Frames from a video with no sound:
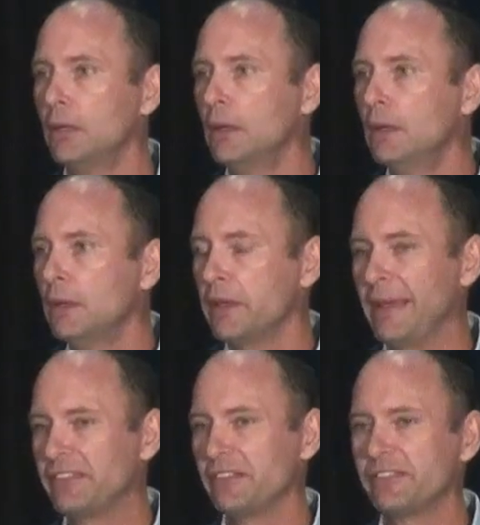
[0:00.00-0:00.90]
the
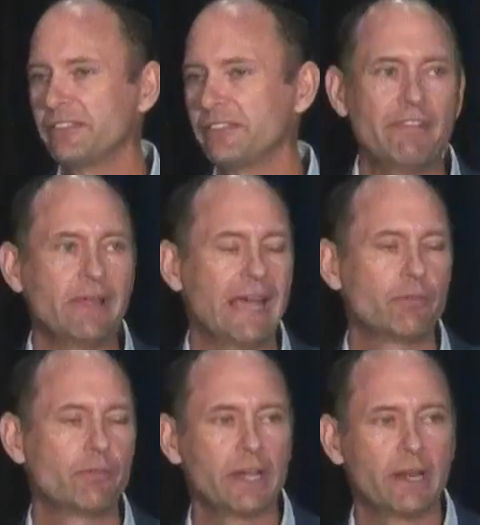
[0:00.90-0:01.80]
amazing staff we have
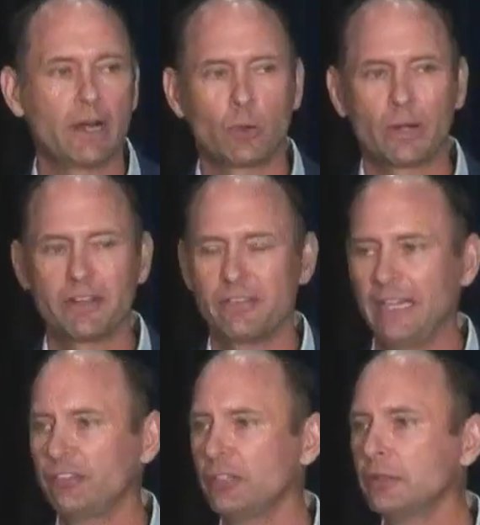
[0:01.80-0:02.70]
working in our
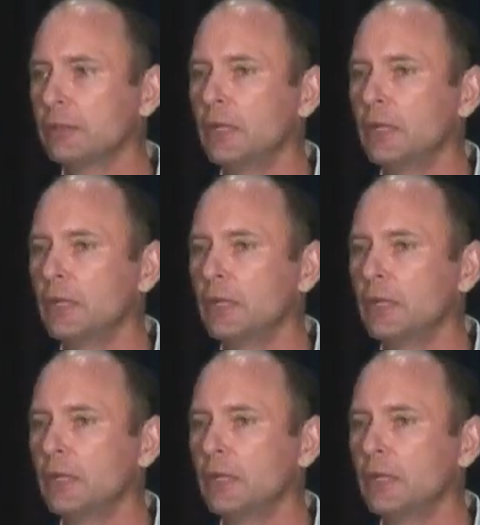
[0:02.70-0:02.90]
organization,